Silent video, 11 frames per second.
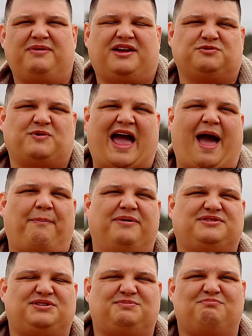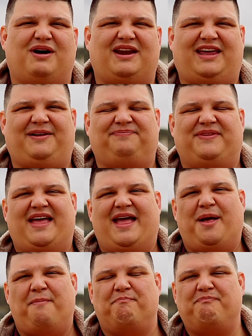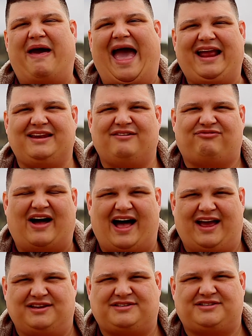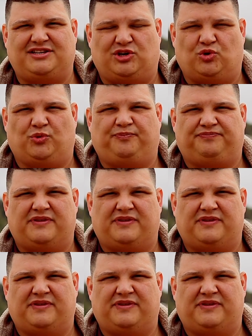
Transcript: Because what happens is money magnifies you.